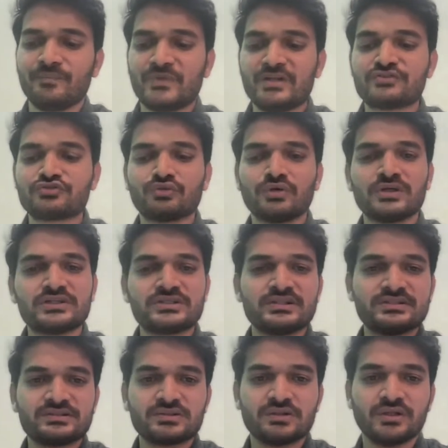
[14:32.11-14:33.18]
it's not
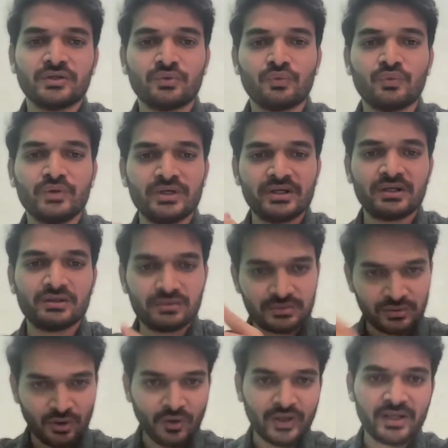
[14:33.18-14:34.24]
just an owner
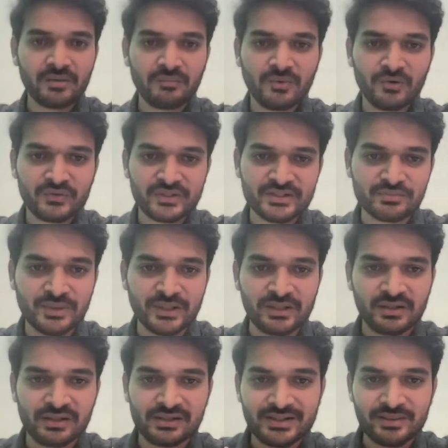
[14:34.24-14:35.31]
talking about these,
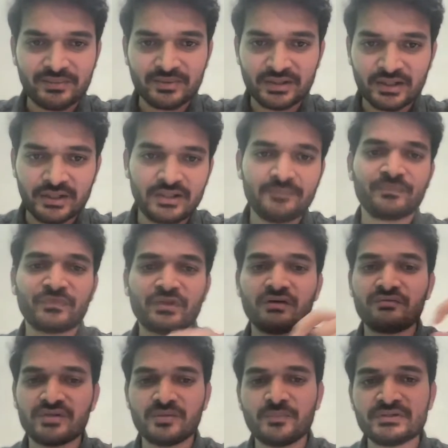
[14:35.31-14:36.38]
but ultimately the
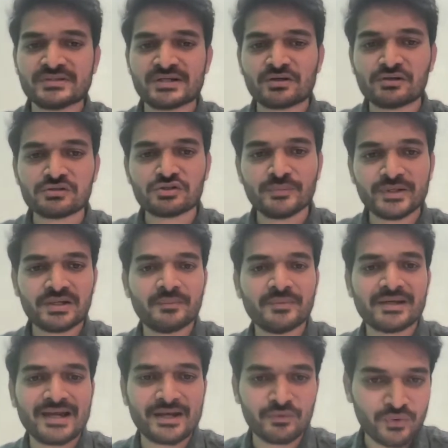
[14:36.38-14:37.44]
VPs are also
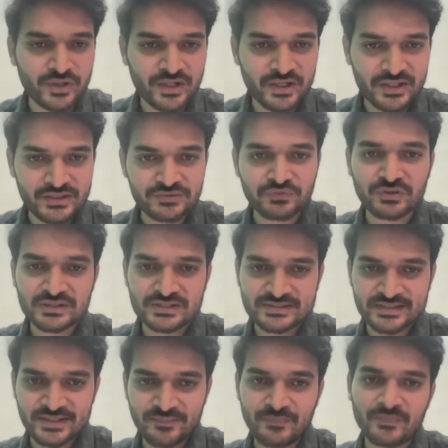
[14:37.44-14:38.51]
becoming advocates for the
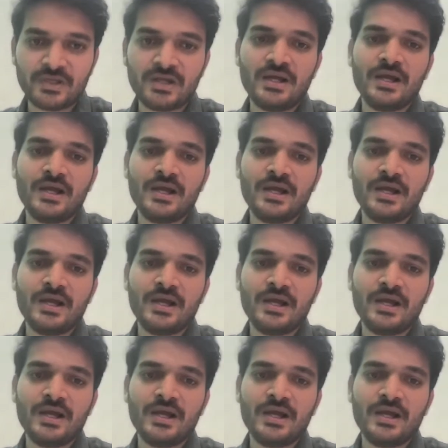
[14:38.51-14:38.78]
same.